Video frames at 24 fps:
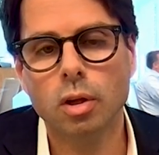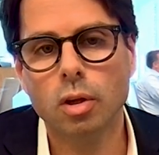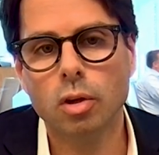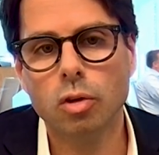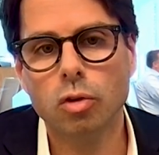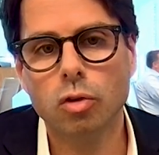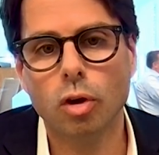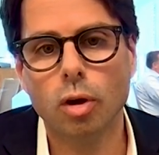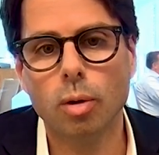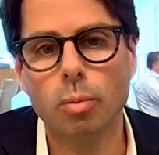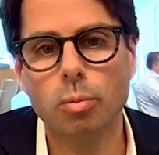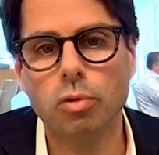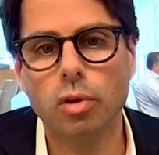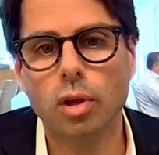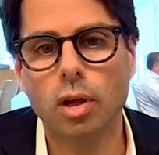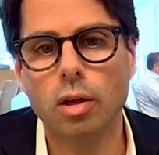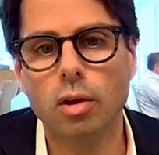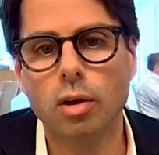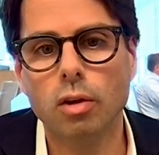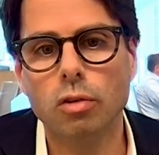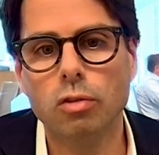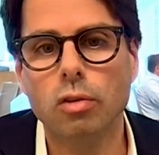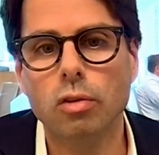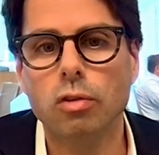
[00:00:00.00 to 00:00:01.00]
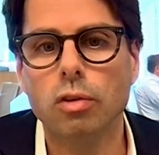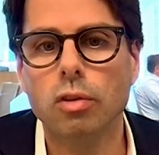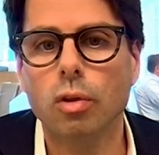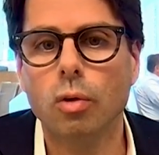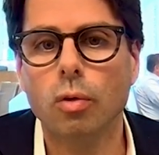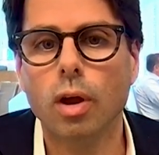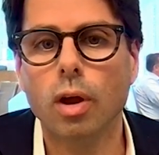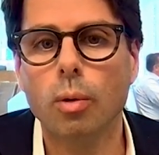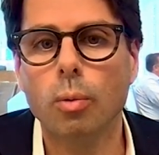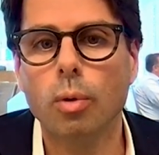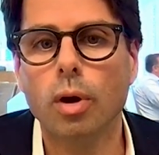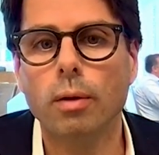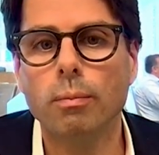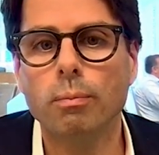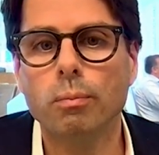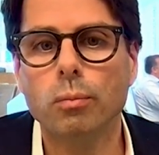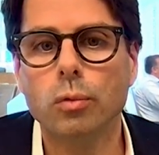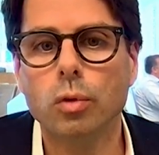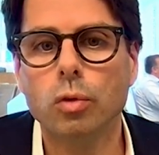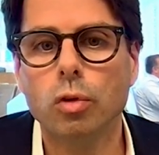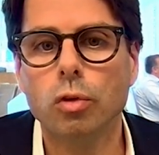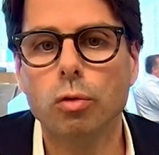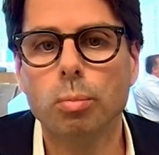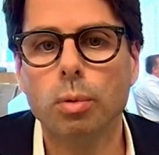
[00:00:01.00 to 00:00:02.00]
terms and conditions in the right way.
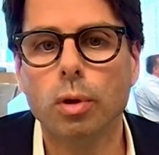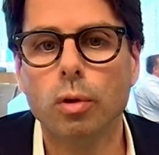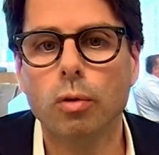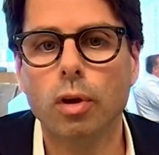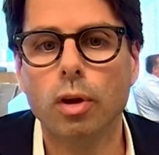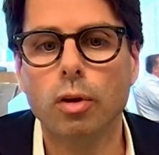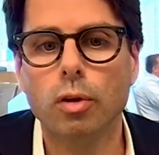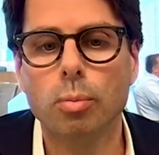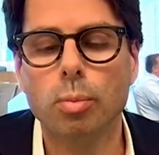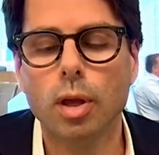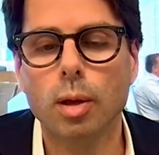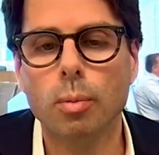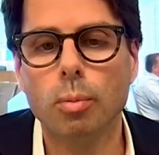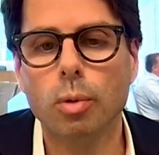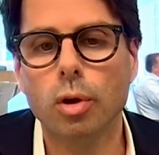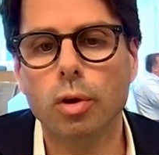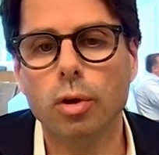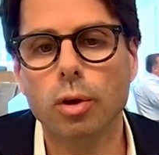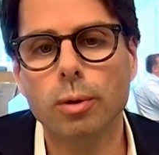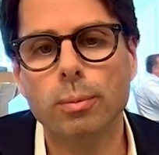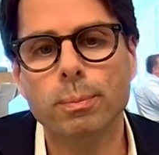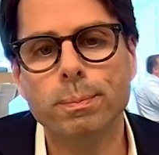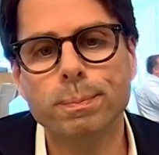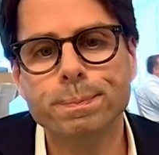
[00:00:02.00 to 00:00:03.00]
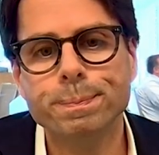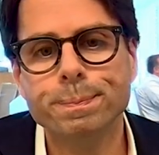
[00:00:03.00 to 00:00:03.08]
So it's been great to be able to do.